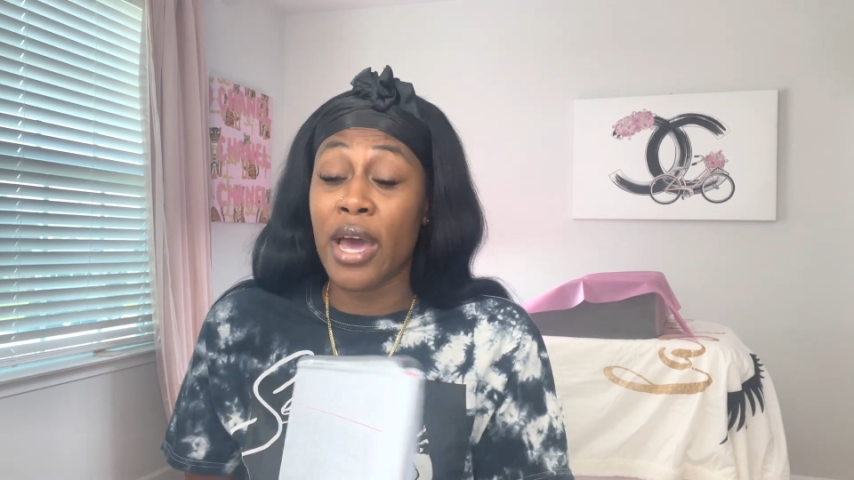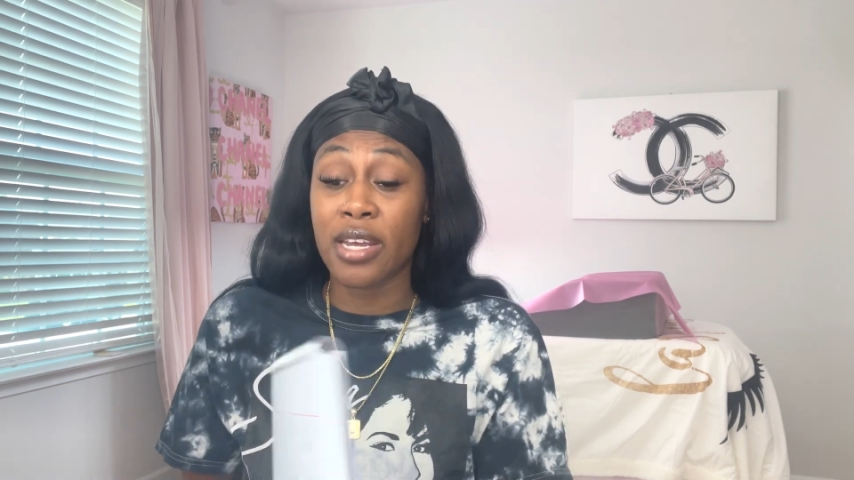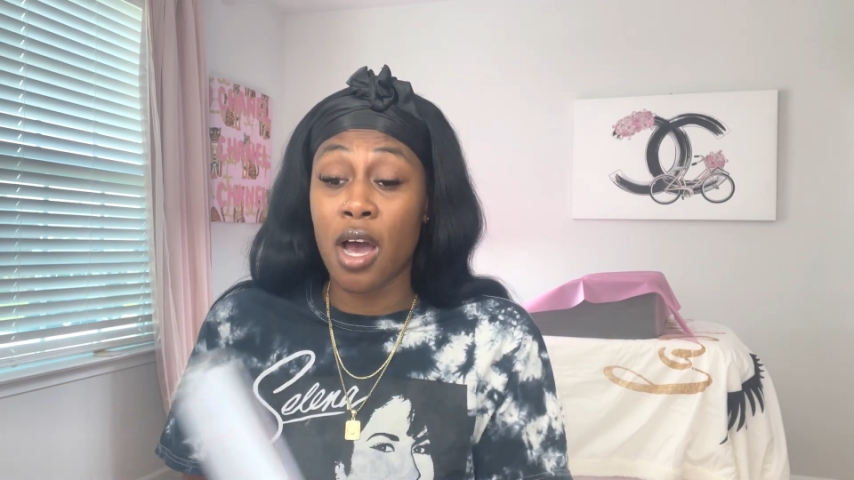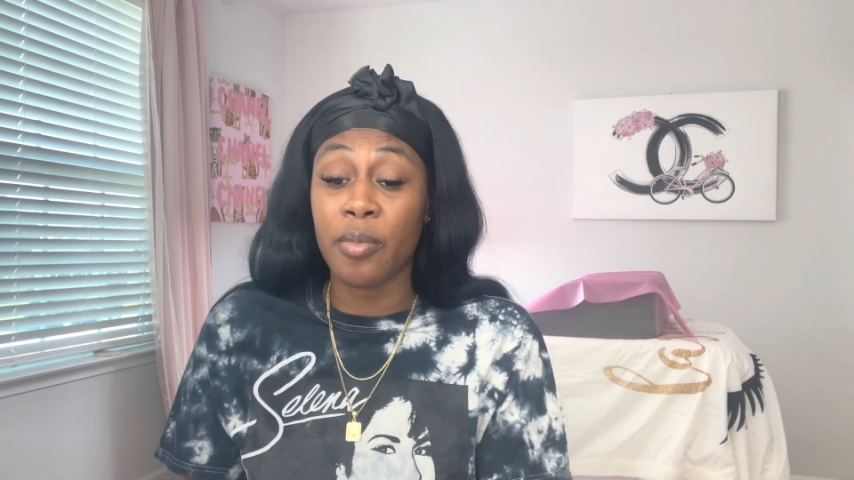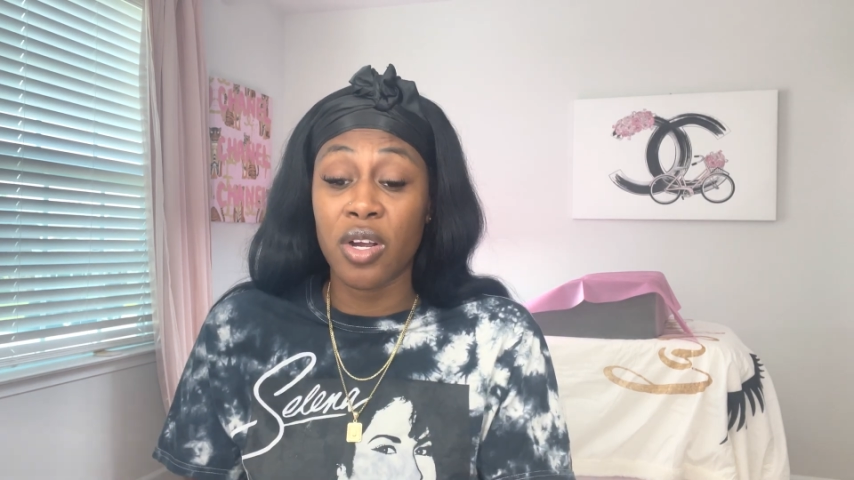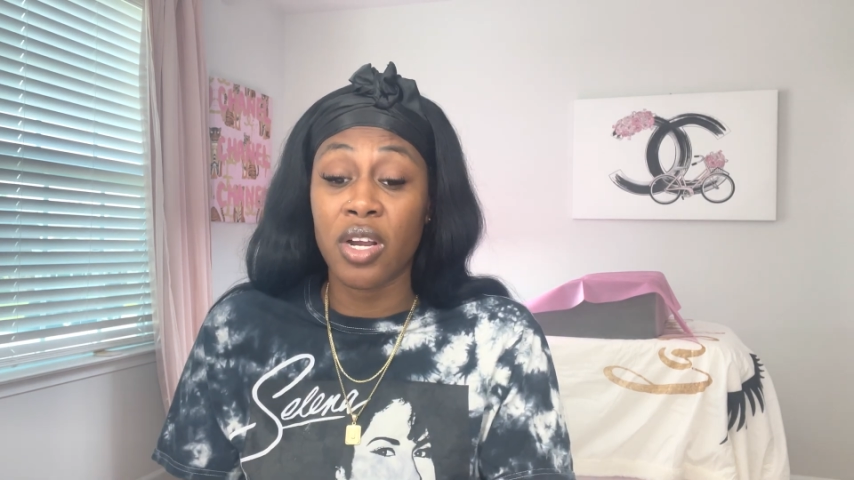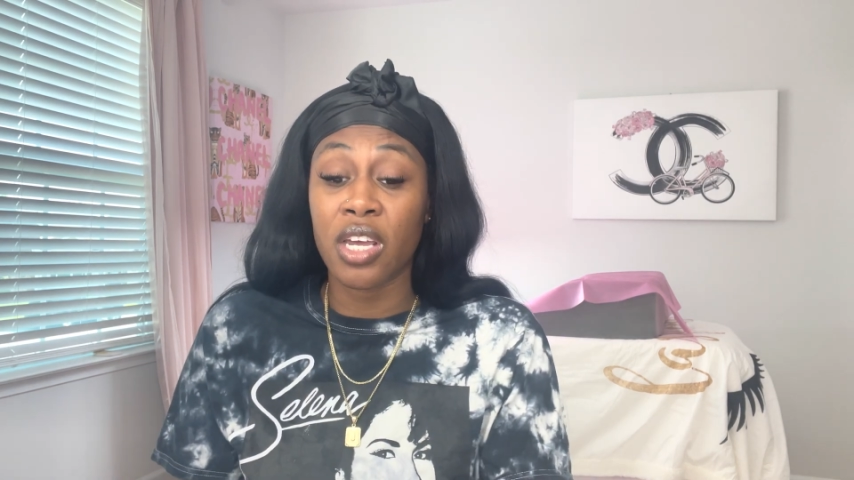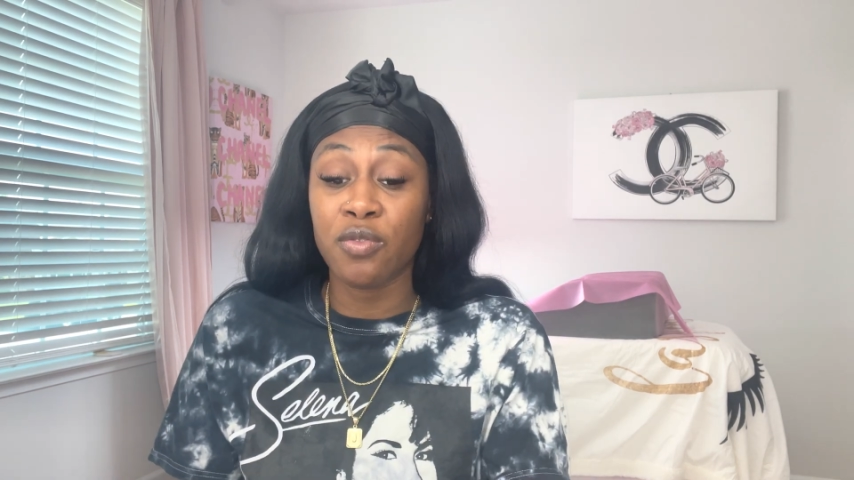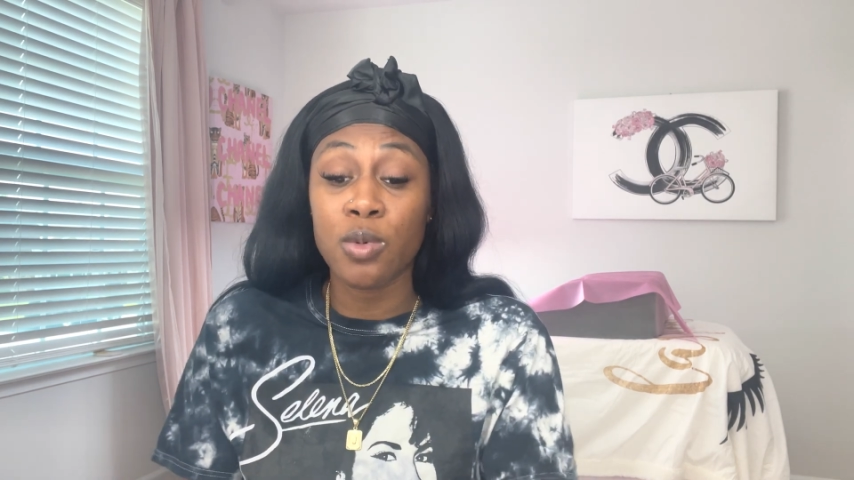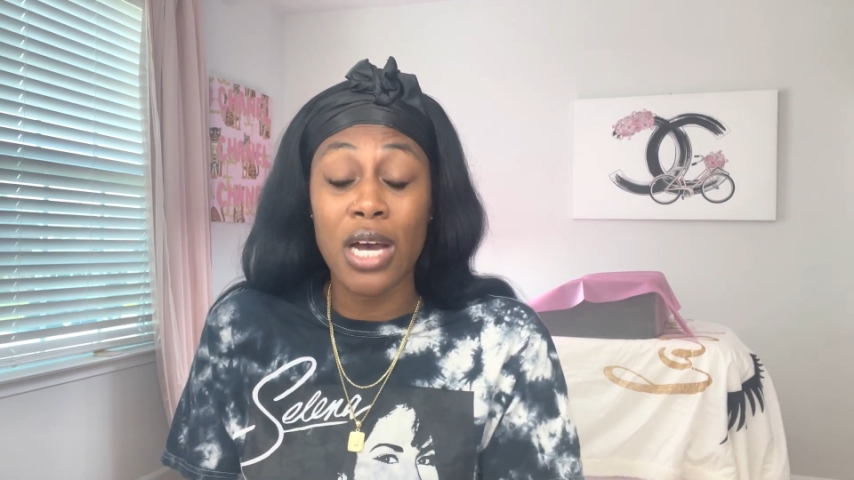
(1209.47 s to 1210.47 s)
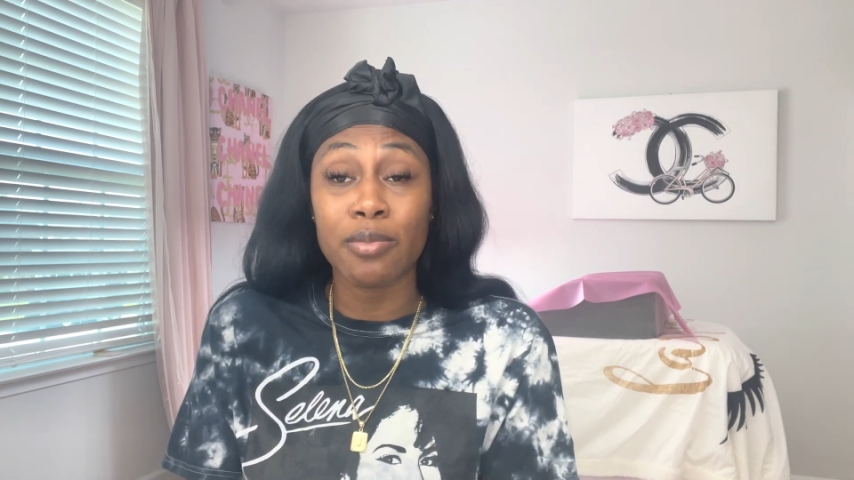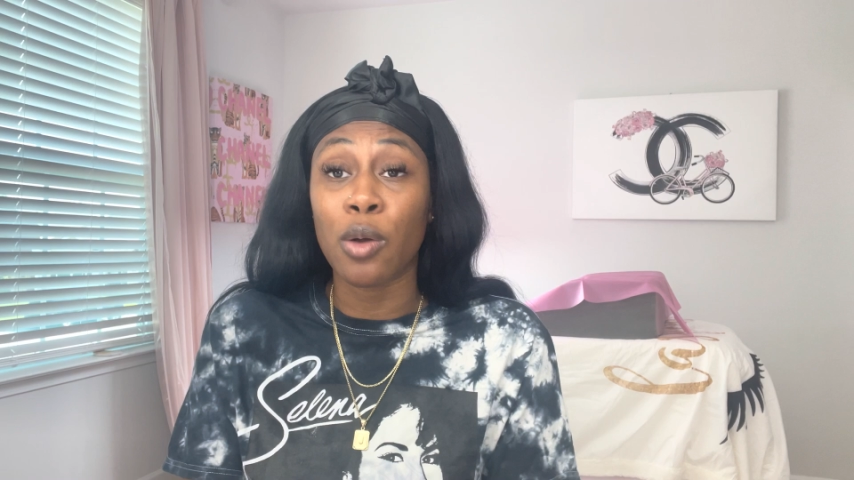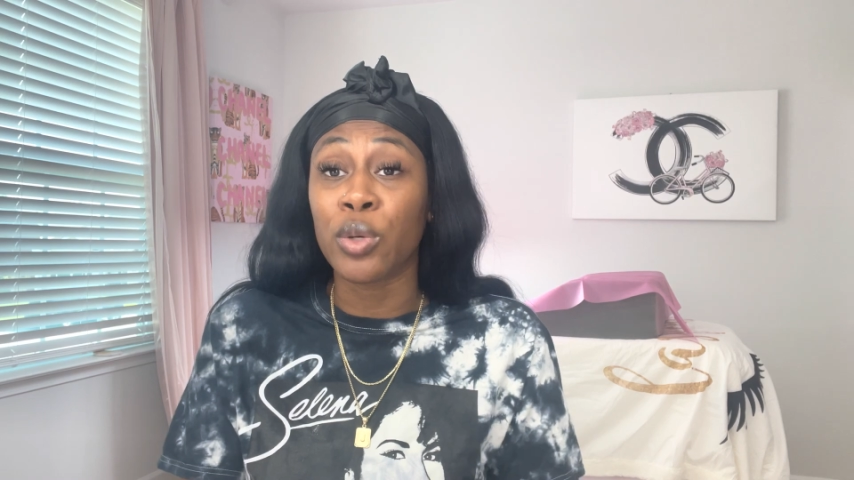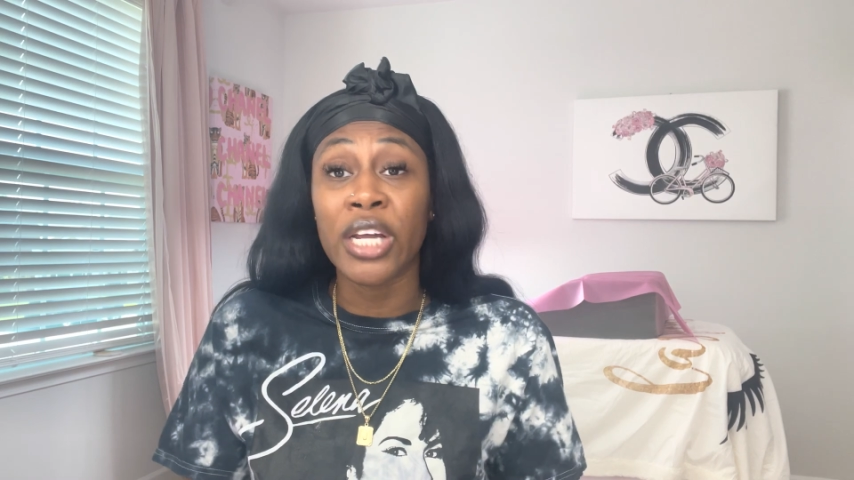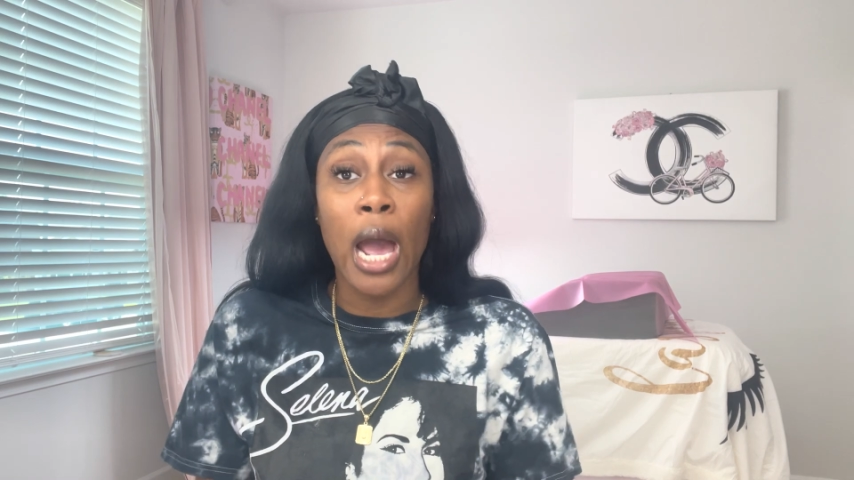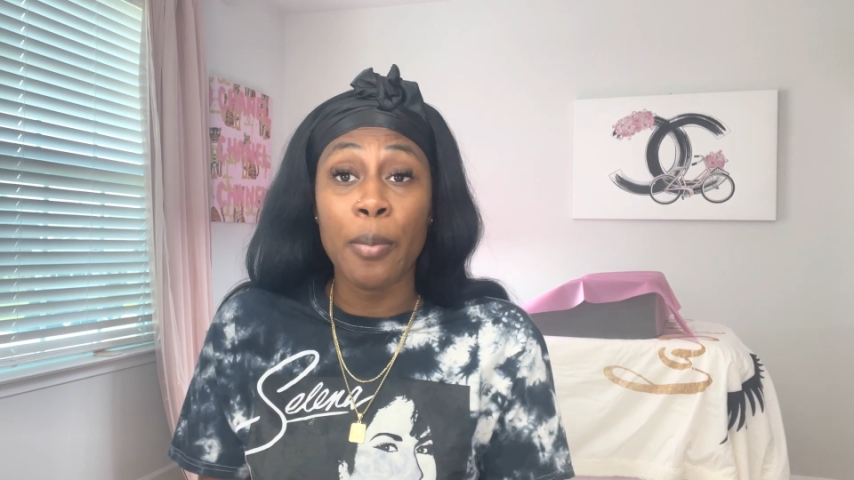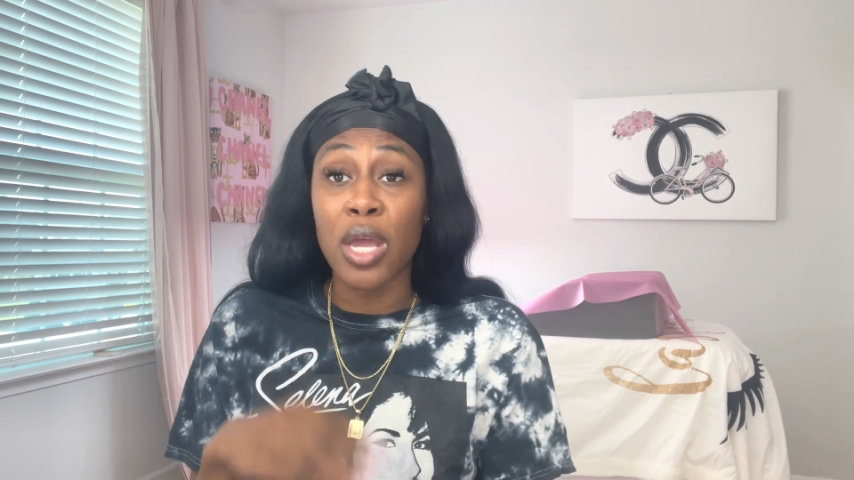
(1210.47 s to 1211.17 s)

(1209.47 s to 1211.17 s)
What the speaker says: come here and give you guys my recap